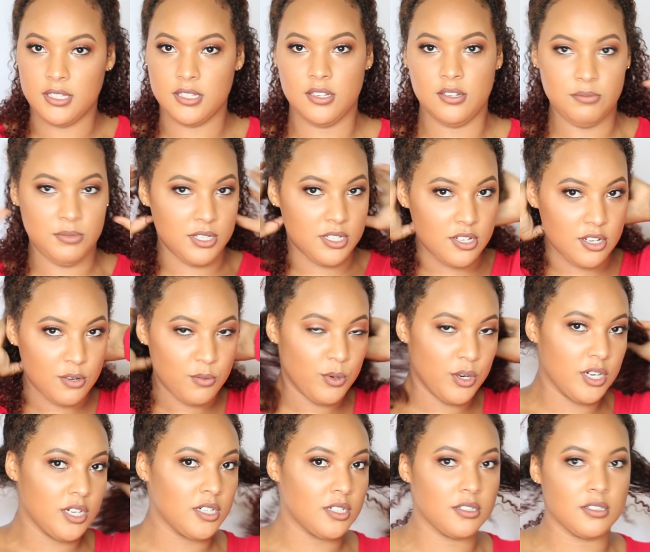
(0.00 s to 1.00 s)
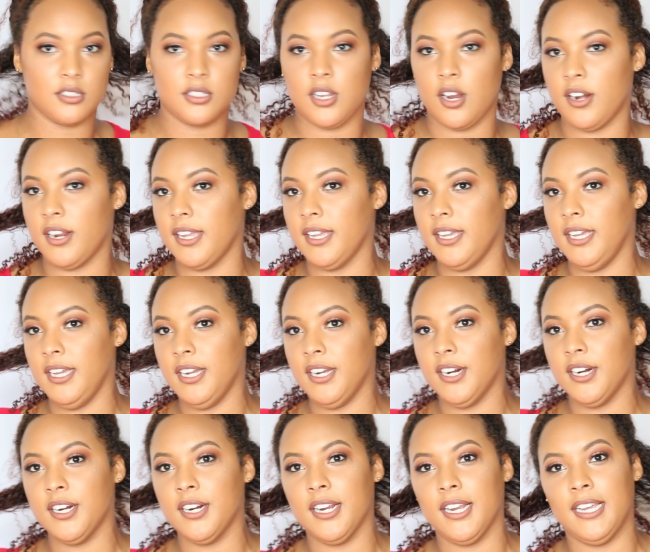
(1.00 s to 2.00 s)
so I'm just gonna work starting
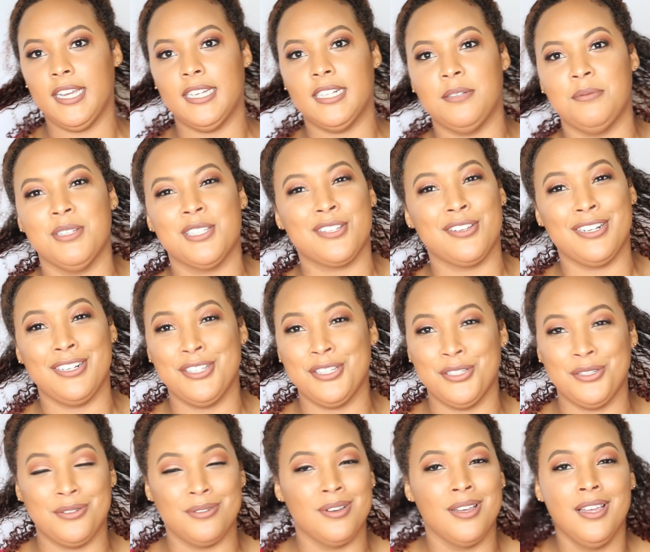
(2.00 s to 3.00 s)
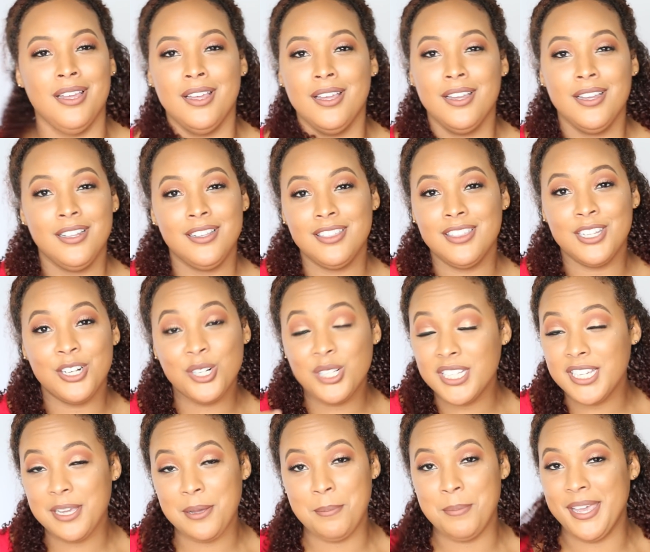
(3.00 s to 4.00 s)
here, and I'm just gonna do
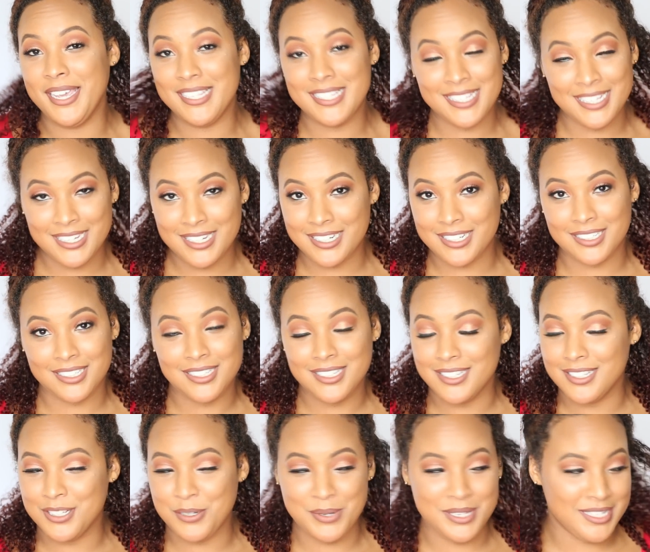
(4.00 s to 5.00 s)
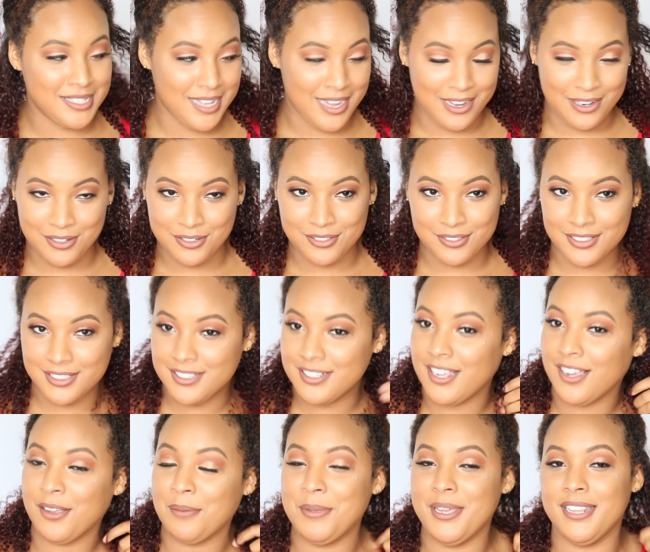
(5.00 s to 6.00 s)
literally a basic twist out. It's
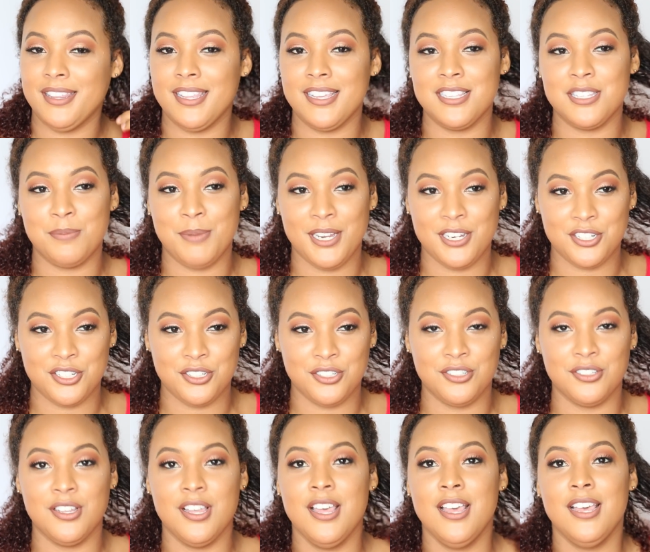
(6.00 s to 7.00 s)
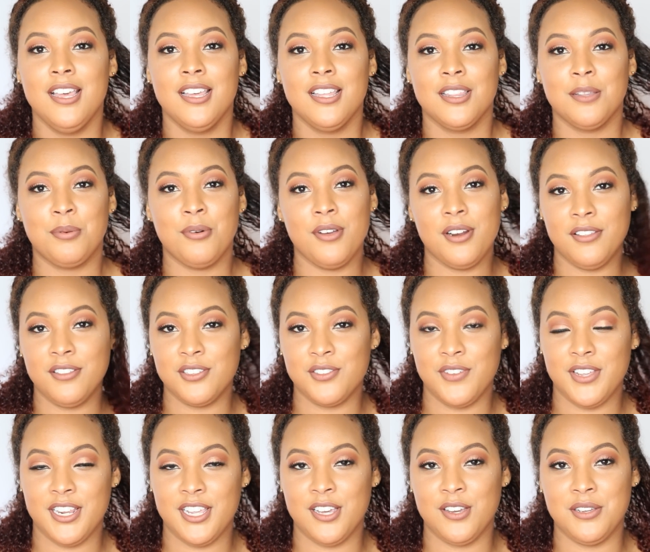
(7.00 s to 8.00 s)
not gonna be anything special. The point of this
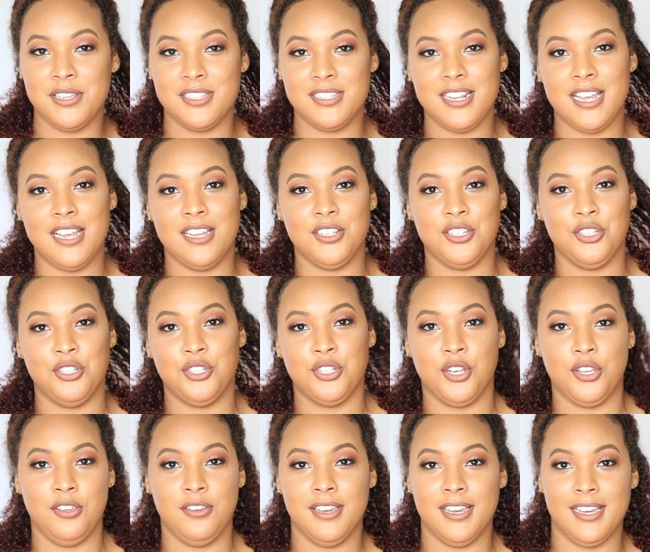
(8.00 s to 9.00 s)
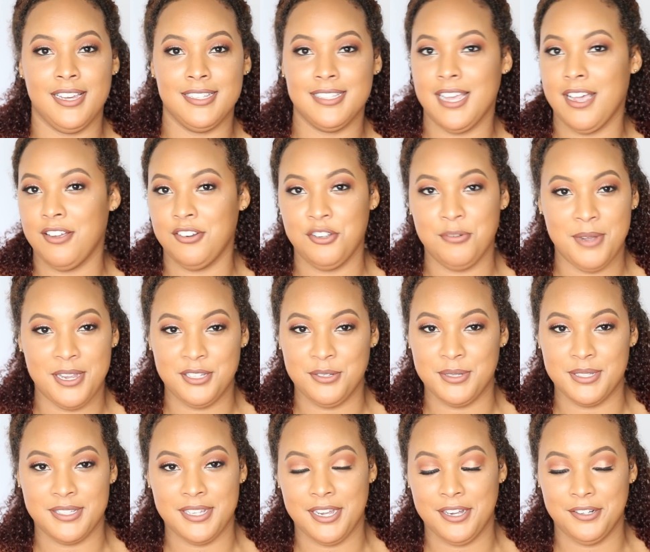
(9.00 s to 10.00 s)
video is not to show you guys how I do my
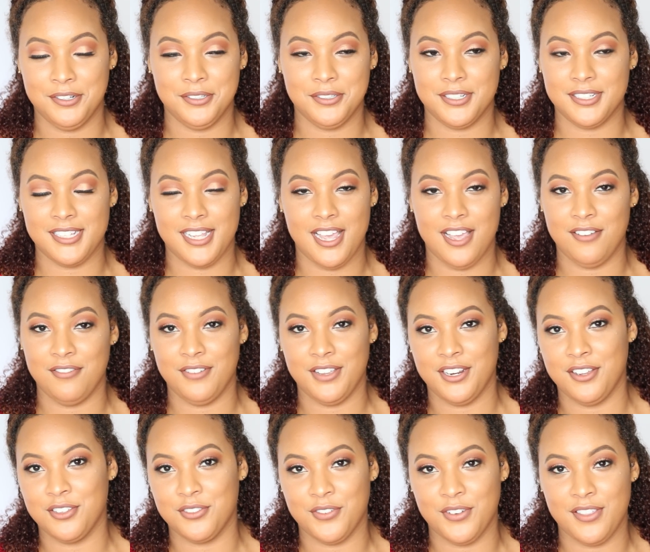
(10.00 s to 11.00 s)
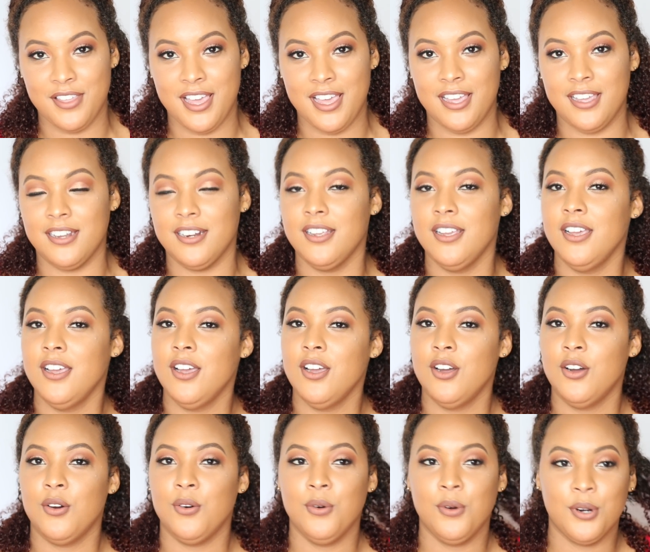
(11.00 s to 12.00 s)
twist out, because I have videos for that,
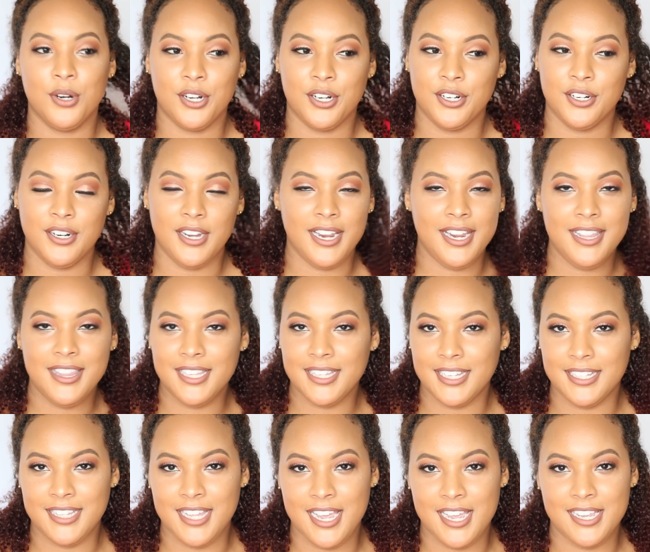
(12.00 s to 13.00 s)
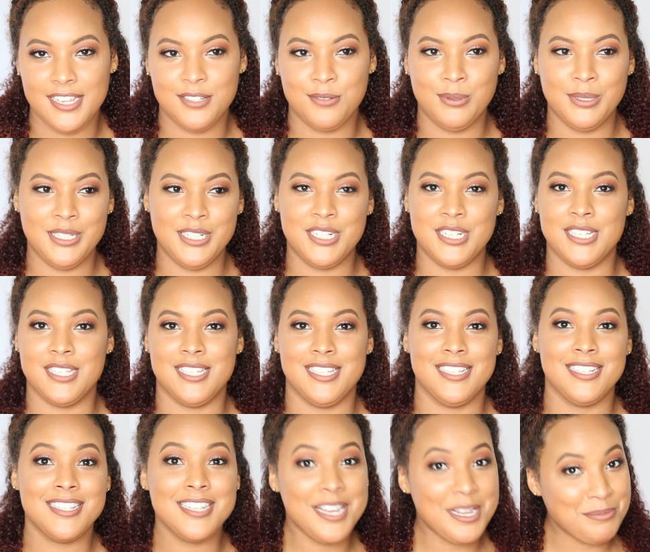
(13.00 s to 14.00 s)
or anything like that. It's really
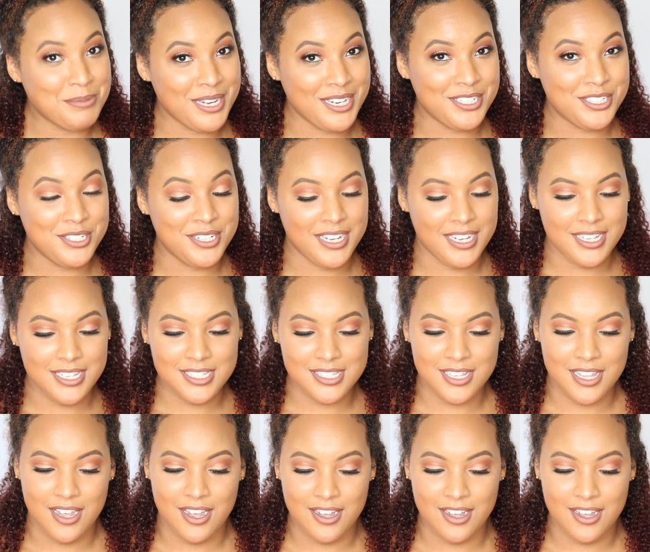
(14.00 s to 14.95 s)
just to update you guys.